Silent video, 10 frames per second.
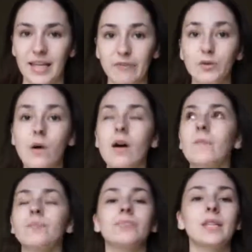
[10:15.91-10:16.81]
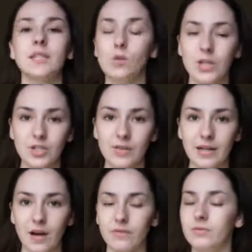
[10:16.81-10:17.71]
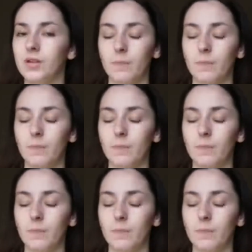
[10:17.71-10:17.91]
If you are, this is the question they love,